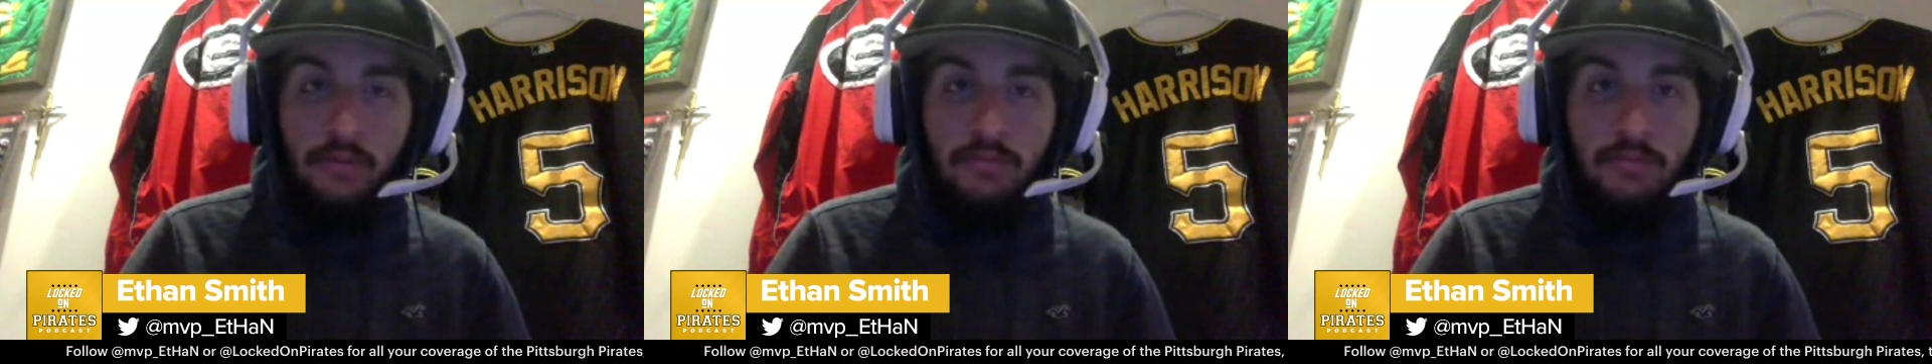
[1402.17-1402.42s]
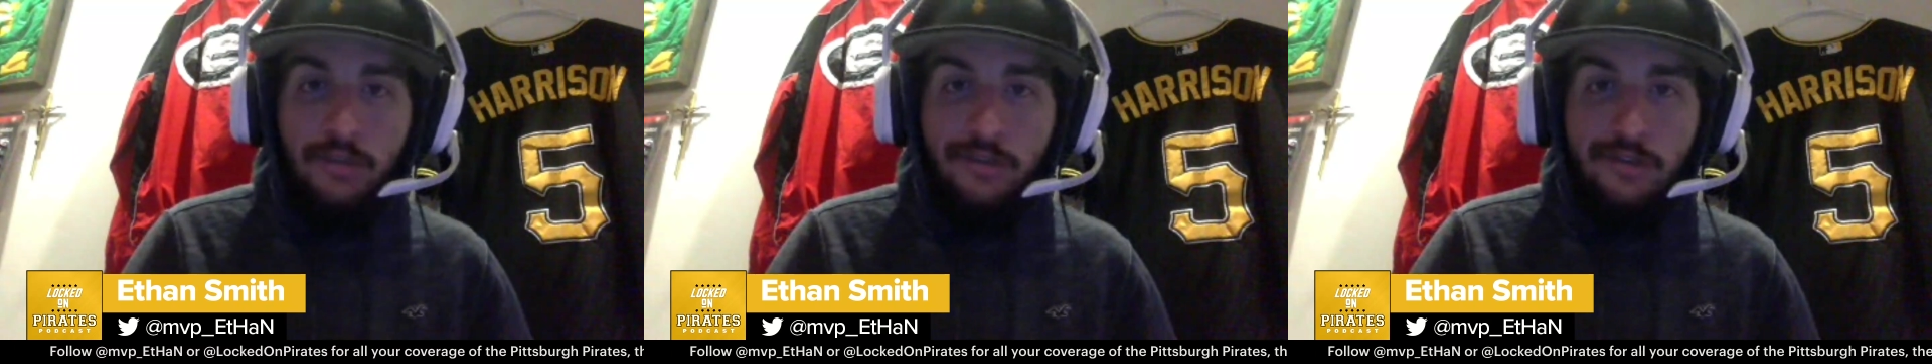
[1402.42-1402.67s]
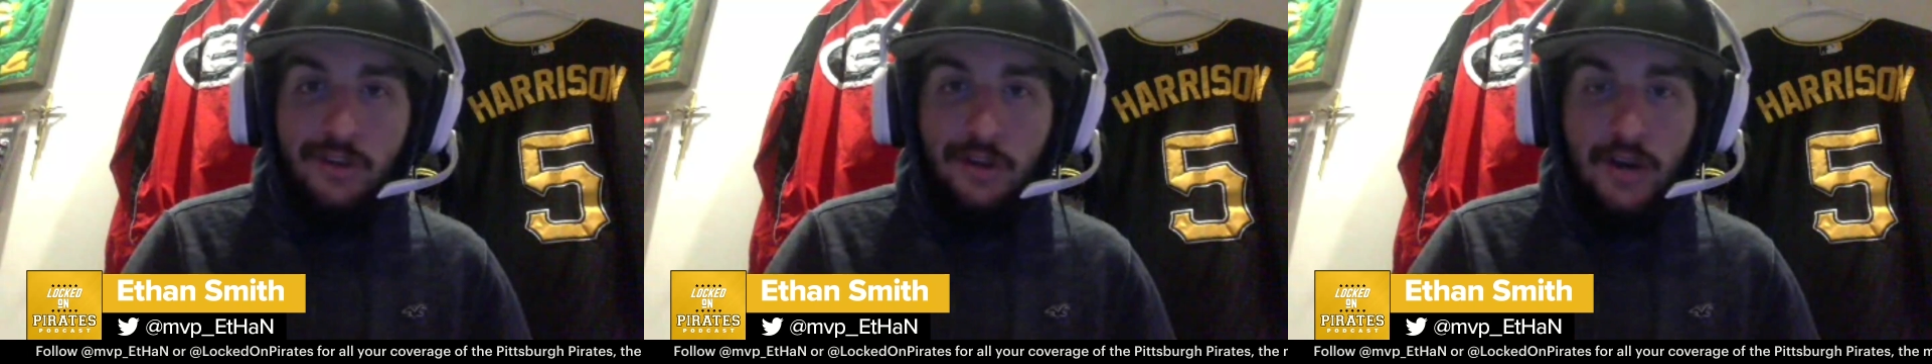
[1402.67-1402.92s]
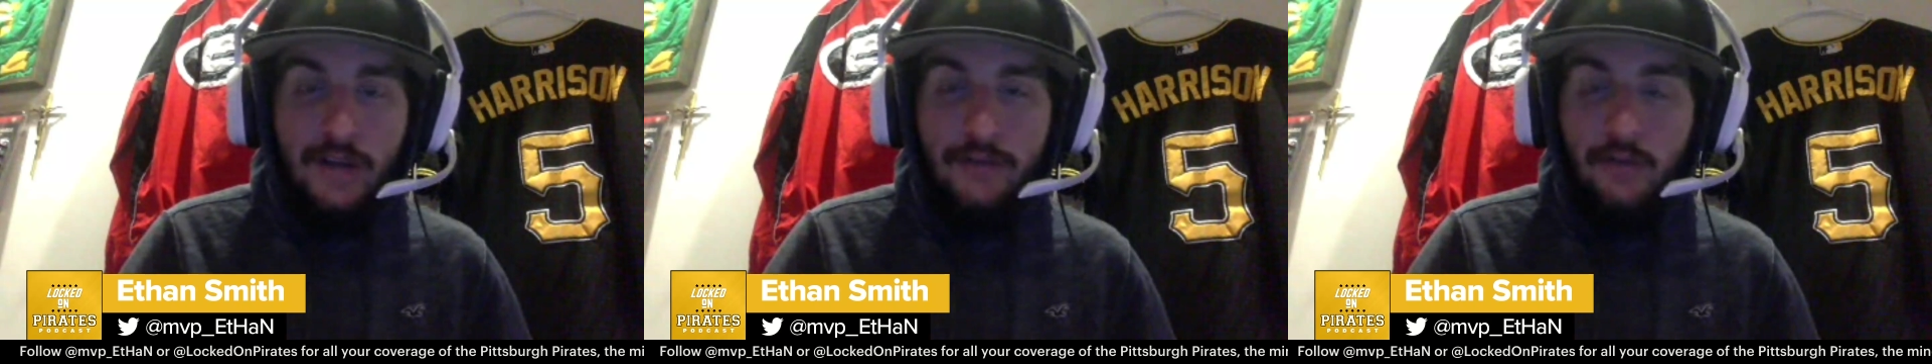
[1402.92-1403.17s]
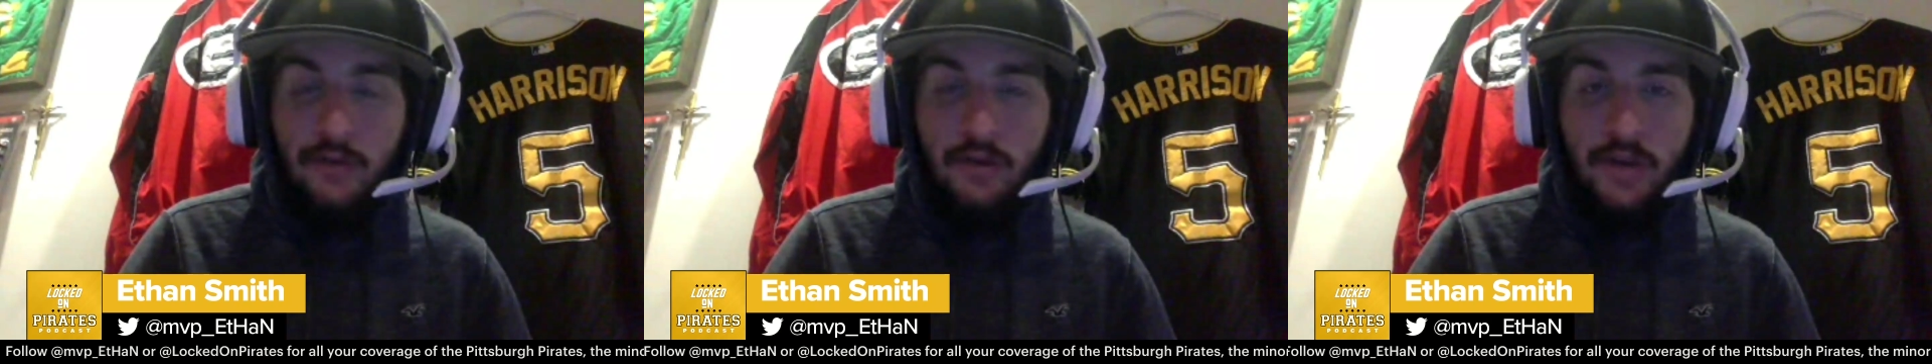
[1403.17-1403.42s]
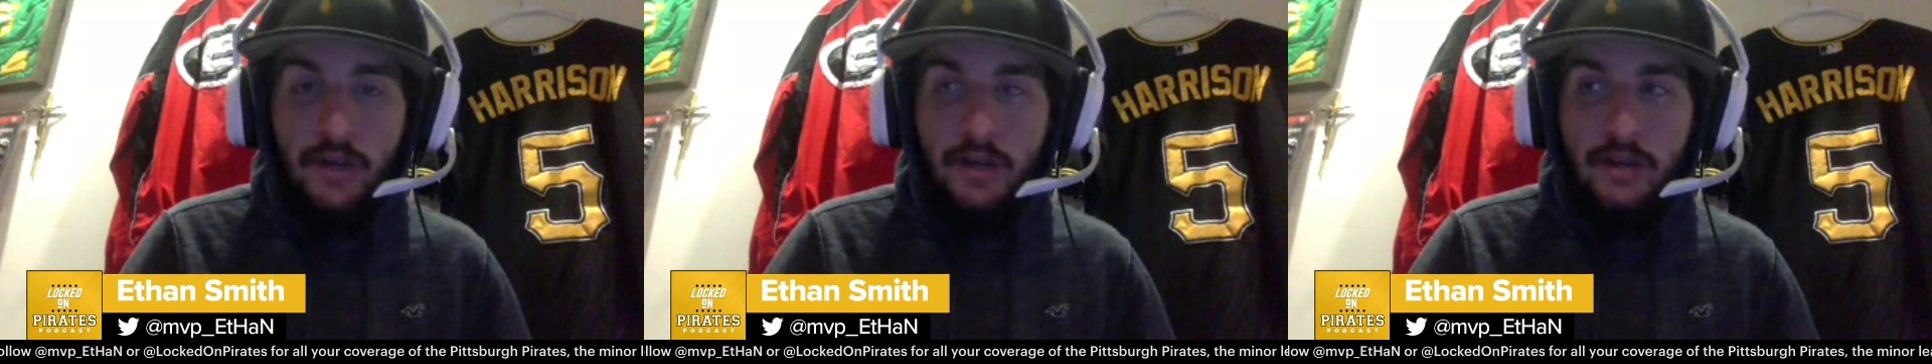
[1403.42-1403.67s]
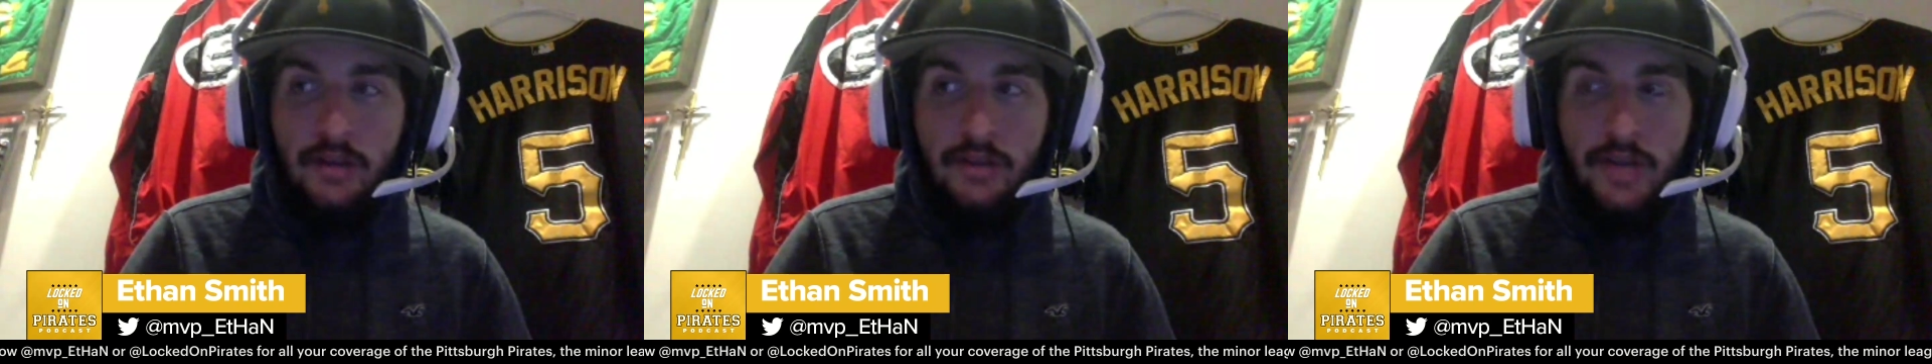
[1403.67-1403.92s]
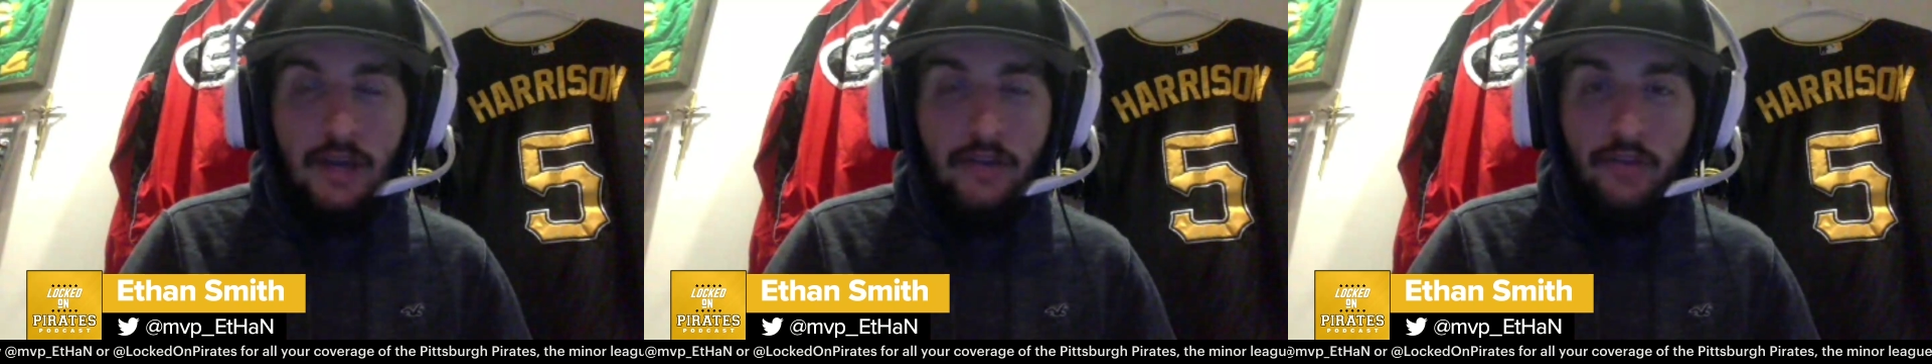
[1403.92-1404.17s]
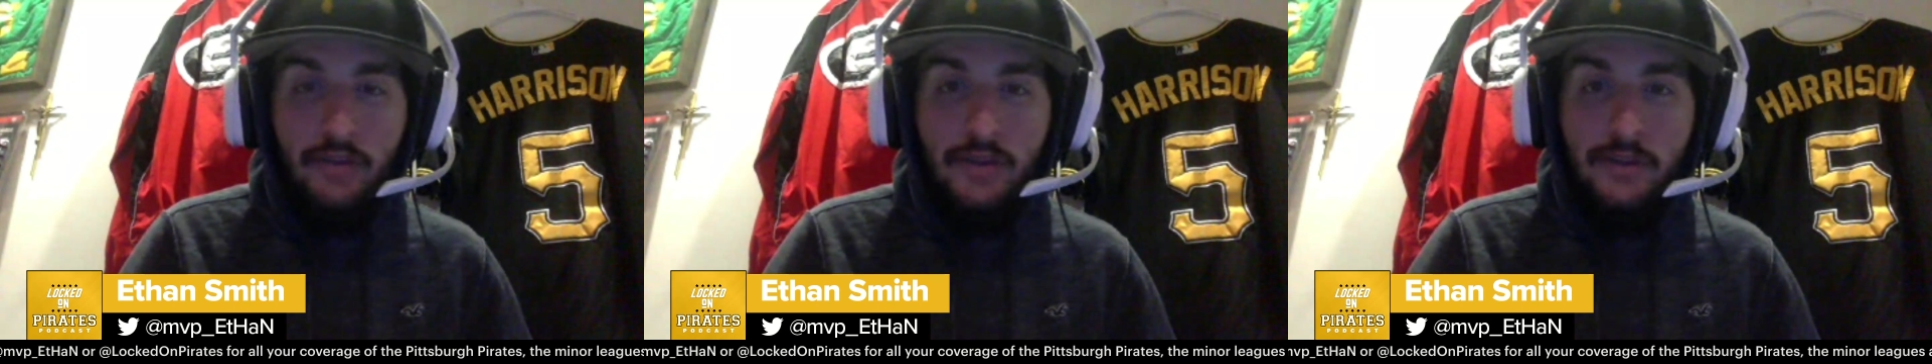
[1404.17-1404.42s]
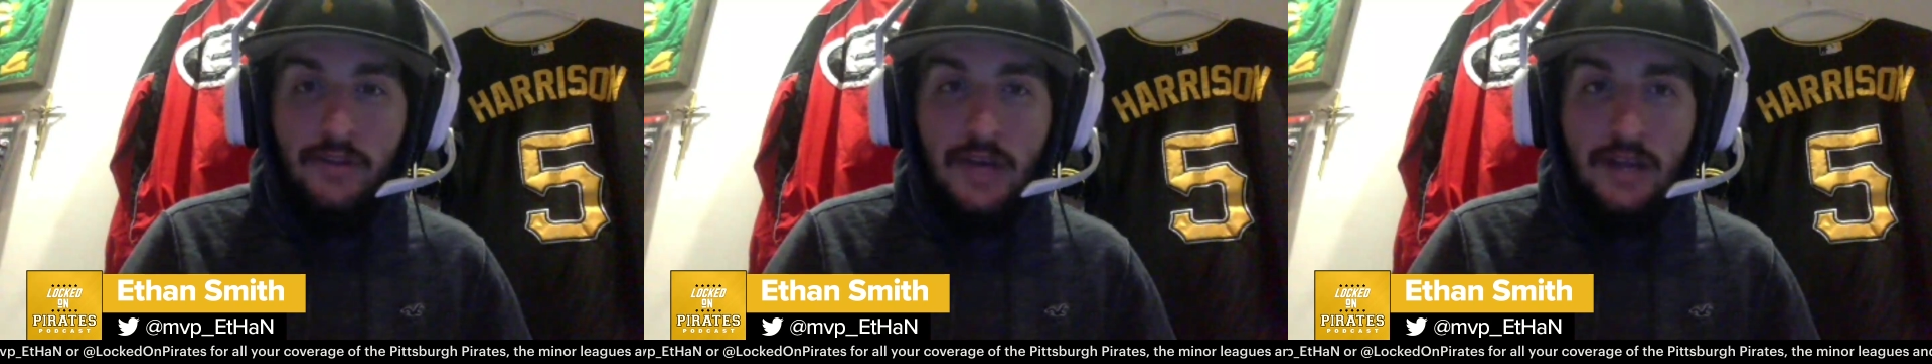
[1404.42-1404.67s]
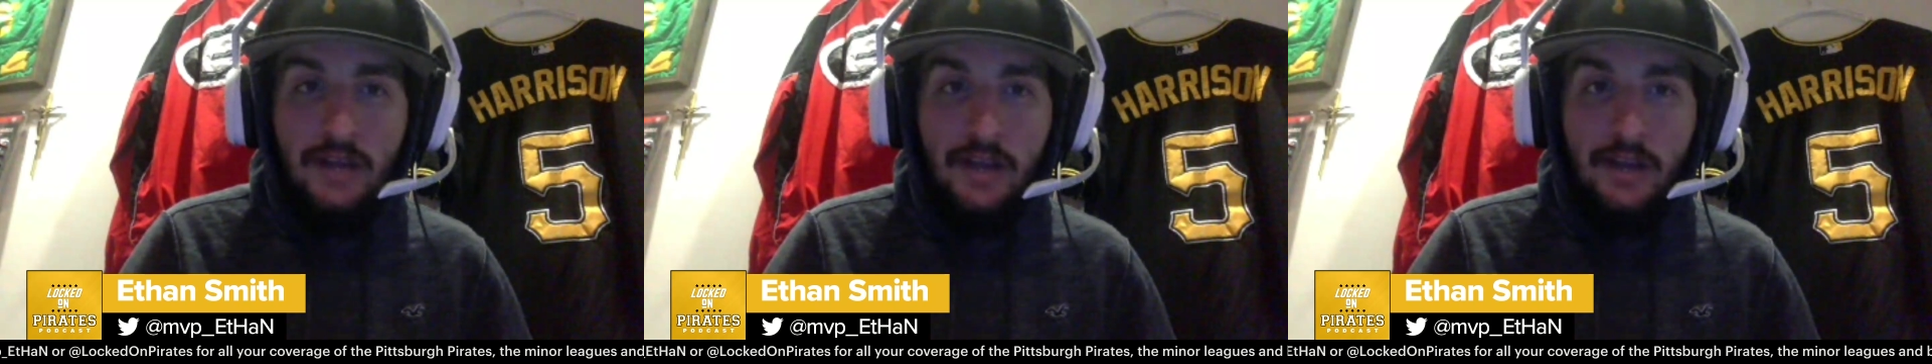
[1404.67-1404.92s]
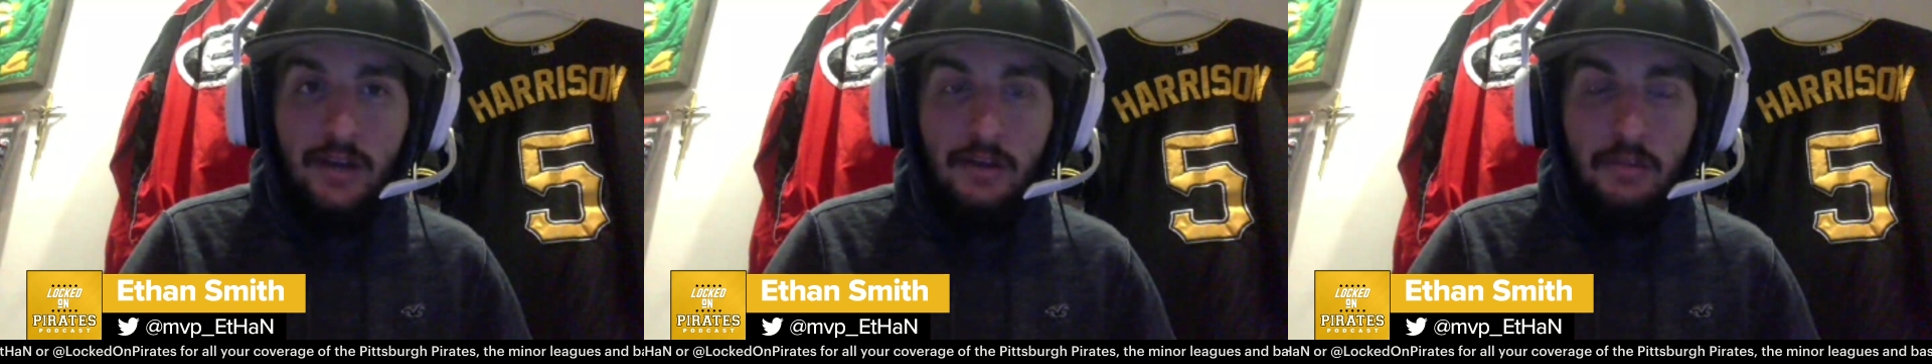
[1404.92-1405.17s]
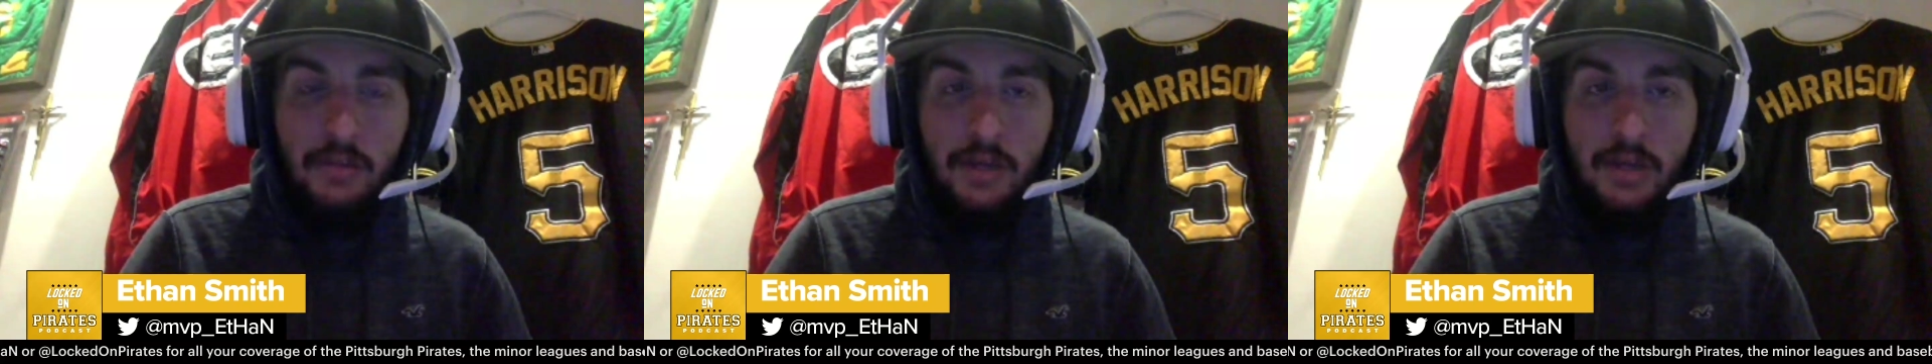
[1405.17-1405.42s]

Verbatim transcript: this year after the injury that sidelined him